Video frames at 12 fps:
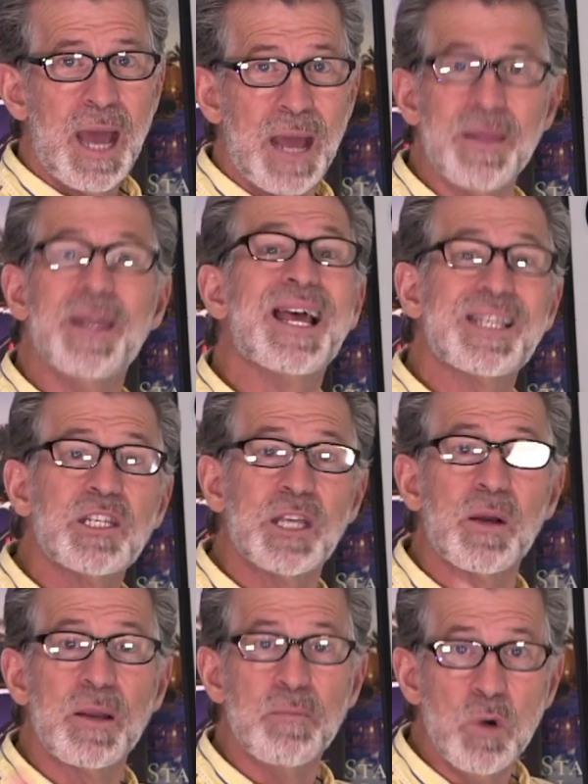and the
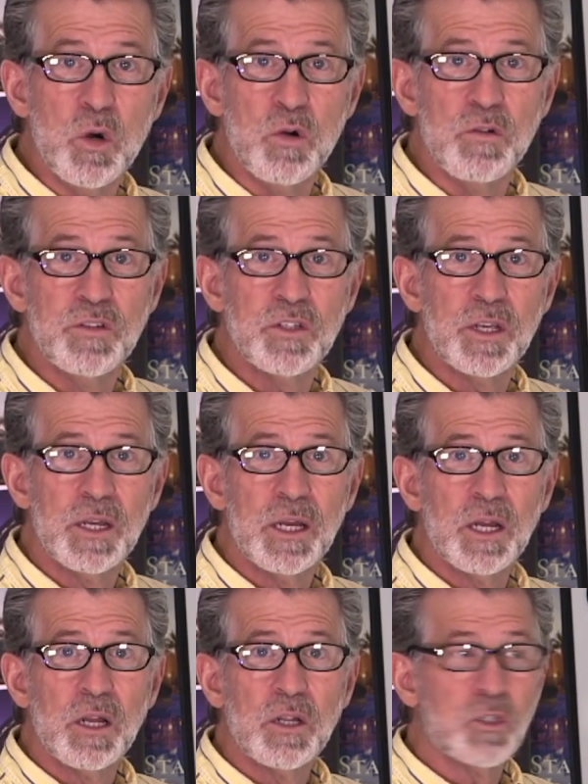necessary moves
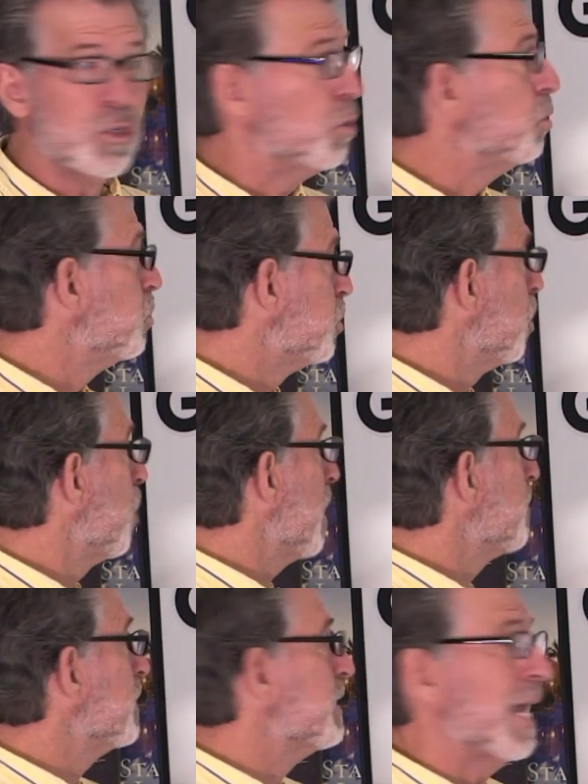to do
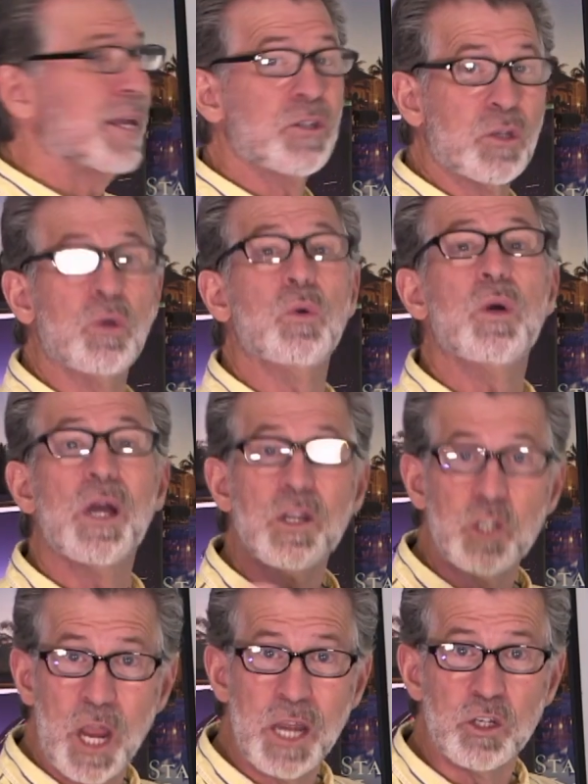whatever it takes to
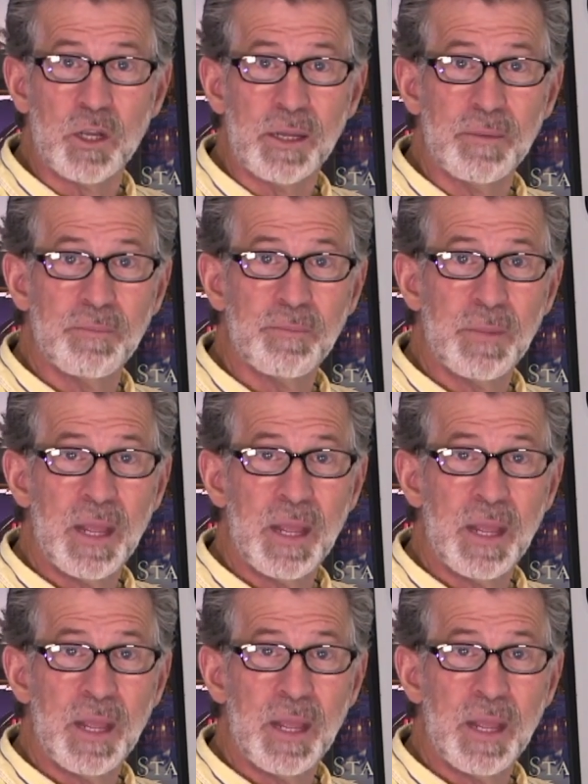change it